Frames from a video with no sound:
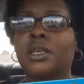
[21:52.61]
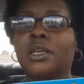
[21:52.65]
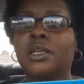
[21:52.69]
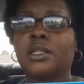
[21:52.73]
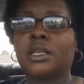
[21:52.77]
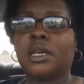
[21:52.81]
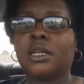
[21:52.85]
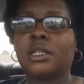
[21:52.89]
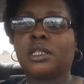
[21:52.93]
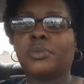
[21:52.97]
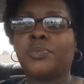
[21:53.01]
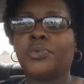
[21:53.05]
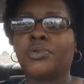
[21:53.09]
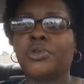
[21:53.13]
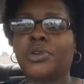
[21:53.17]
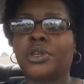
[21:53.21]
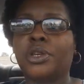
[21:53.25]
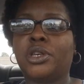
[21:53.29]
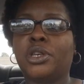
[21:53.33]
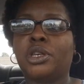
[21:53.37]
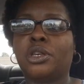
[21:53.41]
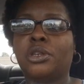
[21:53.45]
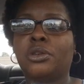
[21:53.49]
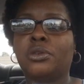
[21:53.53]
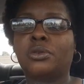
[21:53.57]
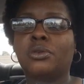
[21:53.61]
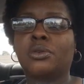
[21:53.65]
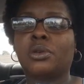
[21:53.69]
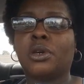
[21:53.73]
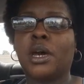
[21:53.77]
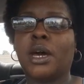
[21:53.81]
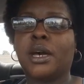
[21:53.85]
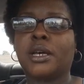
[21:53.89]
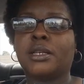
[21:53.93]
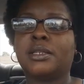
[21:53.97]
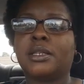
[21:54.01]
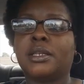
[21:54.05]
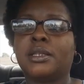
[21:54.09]
I think that's pretty cute. You
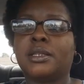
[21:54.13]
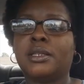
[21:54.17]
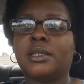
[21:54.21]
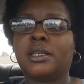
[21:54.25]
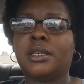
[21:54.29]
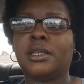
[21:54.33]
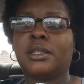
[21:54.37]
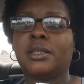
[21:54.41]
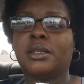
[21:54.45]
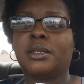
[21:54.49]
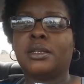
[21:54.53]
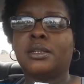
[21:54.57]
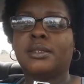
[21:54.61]
guys can see the